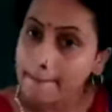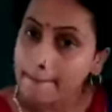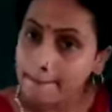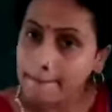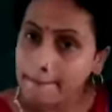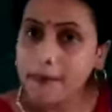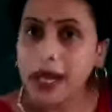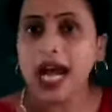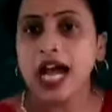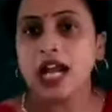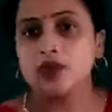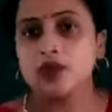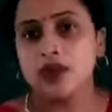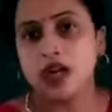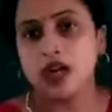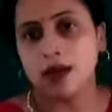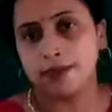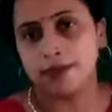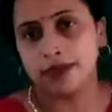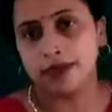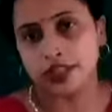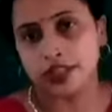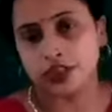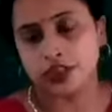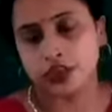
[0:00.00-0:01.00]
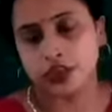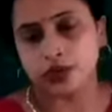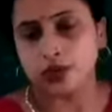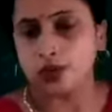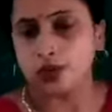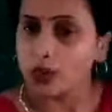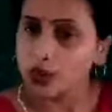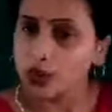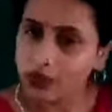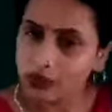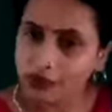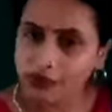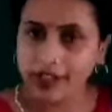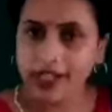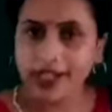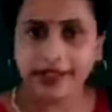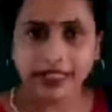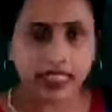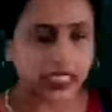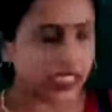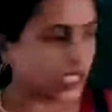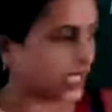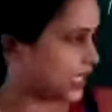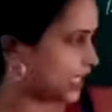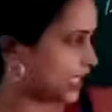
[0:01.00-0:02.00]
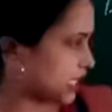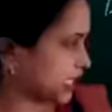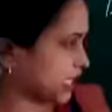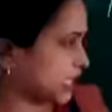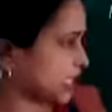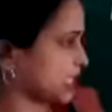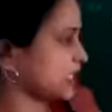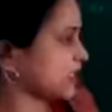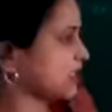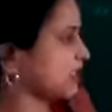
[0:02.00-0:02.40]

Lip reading: Malwa Plateau. Very correct.